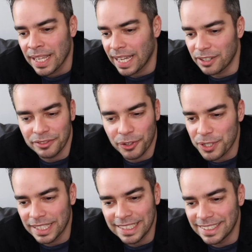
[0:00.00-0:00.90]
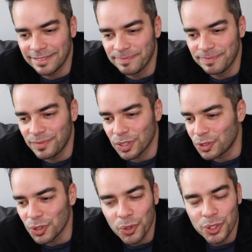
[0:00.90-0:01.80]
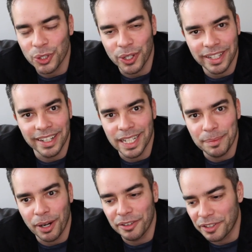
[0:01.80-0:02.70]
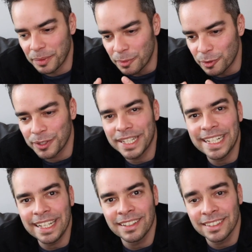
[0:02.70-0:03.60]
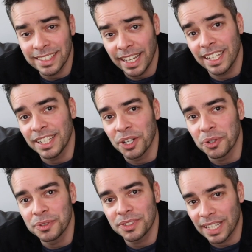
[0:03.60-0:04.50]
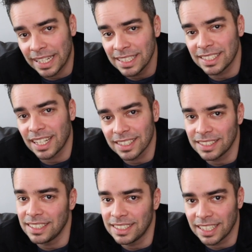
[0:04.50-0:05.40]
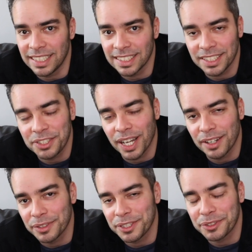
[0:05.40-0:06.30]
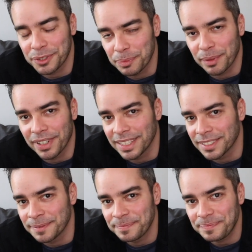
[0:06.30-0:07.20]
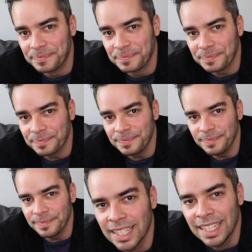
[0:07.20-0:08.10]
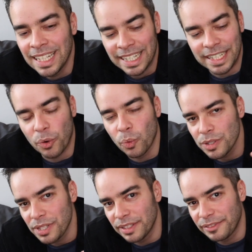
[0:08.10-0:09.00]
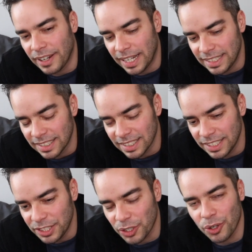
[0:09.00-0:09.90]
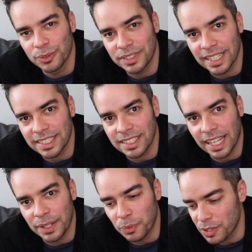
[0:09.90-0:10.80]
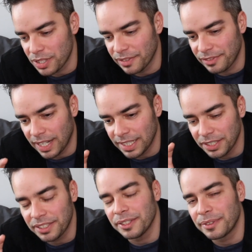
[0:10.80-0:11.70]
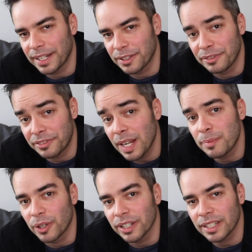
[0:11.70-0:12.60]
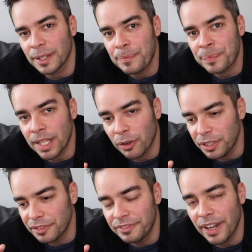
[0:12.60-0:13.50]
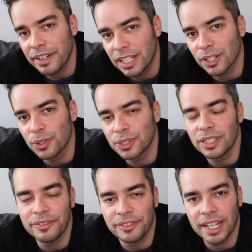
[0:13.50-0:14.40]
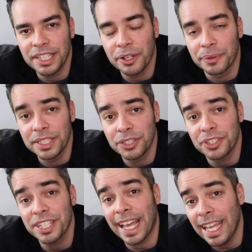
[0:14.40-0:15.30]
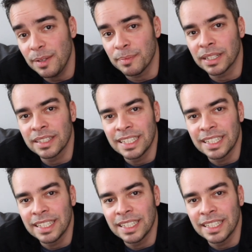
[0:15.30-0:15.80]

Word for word: And unfortunately, there's no shortcut apart from reading, taking notes, and discussing these ideas that you have with your supervisor. Now, once you define your context and once you define your theoretical framework, now you're very close to defining your research aim.